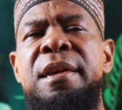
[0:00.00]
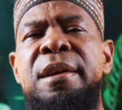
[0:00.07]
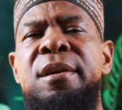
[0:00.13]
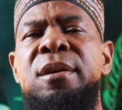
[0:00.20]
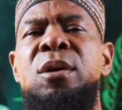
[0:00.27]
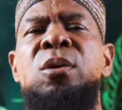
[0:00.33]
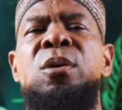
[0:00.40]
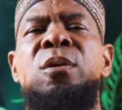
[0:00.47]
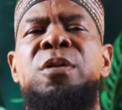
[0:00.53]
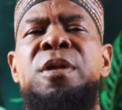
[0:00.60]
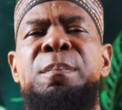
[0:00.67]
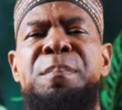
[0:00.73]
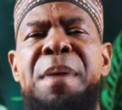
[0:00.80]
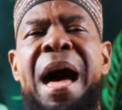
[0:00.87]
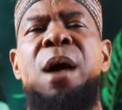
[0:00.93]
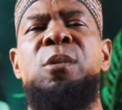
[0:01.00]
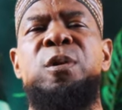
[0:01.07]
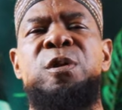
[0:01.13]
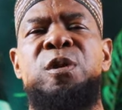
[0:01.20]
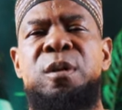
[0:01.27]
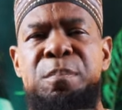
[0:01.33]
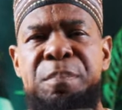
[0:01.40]
you know, the
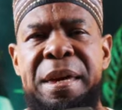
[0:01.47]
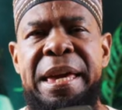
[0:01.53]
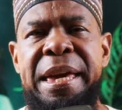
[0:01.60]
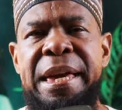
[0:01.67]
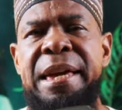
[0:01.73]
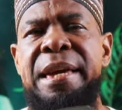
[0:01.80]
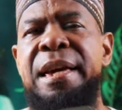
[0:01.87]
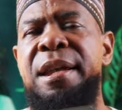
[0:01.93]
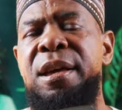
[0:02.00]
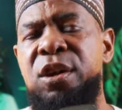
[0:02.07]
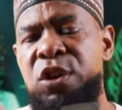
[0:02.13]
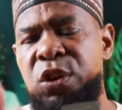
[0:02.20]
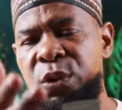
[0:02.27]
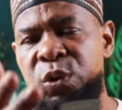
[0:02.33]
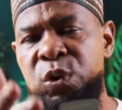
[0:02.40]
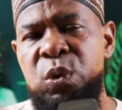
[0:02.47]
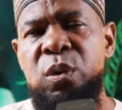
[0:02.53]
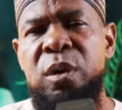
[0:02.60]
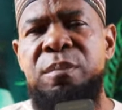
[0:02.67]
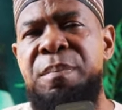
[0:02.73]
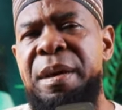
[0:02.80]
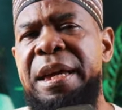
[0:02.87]
powers to be can accuse
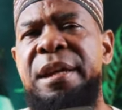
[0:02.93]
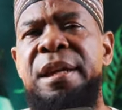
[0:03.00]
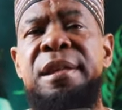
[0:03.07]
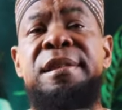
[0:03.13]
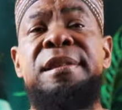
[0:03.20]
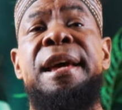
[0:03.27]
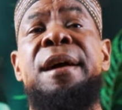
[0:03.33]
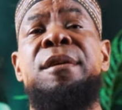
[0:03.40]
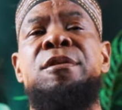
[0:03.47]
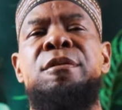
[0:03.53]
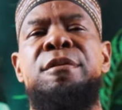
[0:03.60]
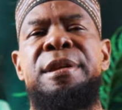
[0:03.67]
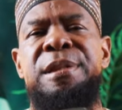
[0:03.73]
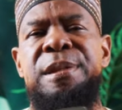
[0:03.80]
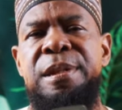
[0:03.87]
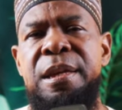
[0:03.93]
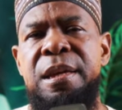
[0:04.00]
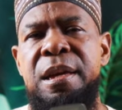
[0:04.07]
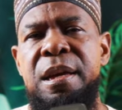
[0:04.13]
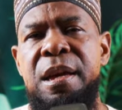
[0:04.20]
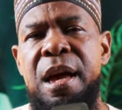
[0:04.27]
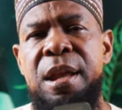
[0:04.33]
you of being a terrorist
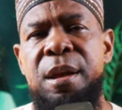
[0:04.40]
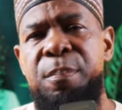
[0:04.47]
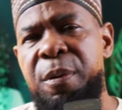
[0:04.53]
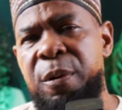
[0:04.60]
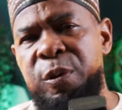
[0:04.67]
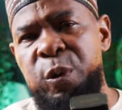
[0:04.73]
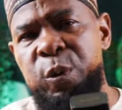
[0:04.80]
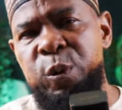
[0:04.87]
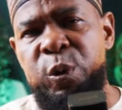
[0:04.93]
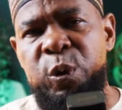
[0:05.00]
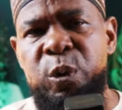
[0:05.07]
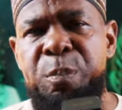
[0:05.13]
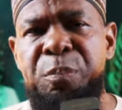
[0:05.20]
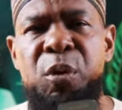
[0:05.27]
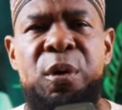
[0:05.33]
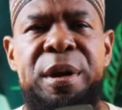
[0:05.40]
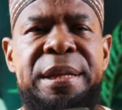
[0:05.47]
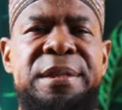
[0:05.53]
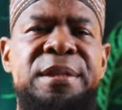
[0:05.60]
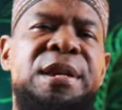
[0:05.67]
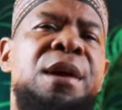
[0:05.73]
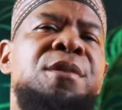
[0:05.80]
and a person who's
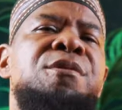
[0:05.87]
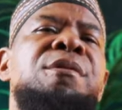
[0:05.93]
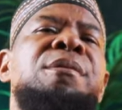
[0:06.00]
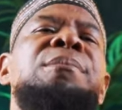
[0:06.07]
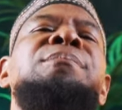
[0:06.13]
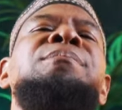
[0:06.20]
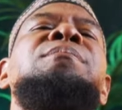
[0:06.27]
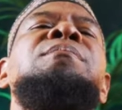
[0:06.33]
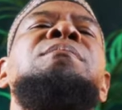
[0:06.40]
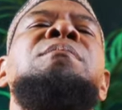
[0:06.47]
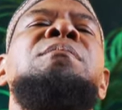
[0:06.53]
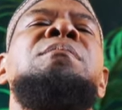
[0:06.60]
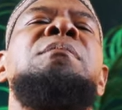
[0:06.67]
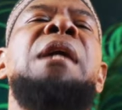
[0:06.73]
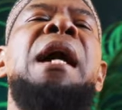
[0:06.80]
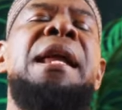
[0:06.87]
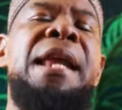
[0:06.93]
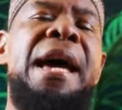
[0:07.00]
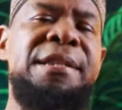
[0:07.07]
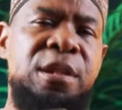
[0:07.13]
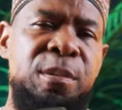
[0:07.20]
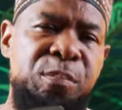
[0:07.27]
supporting terror. And
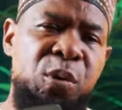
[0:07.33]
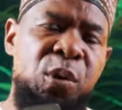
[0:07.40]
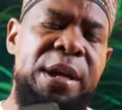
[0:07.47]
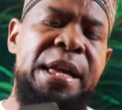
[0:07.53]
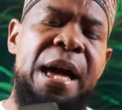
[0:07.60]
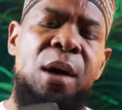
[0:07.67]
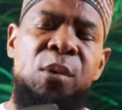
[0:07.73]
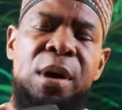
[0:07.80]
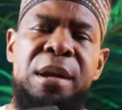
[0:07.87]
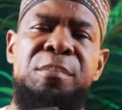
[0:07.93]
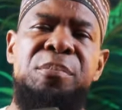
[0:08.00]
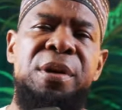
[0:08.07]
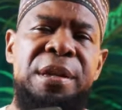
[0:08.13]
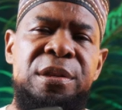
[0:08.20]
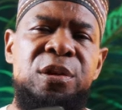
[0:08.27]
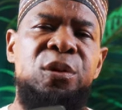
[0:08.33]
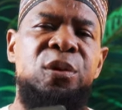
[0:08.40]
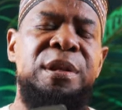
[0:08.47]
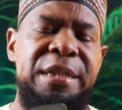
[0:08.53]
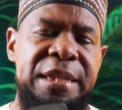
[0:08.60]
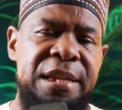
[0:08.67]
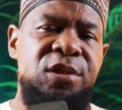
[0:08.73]
that's a point I want to bring to
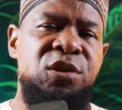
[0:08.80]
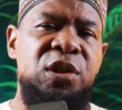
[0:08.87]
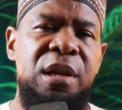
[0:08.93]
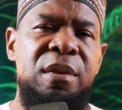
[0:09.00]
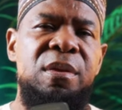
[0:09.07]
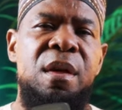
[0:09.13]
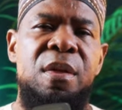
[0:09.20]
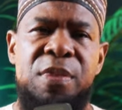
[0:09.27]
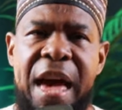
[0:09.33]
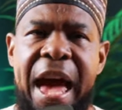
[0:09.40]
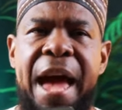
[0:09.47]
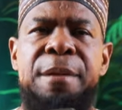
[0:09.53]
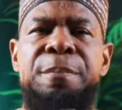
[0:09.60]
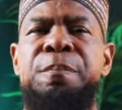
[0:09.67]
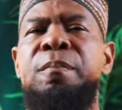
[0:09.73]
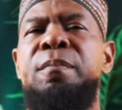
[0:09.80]
your attention, that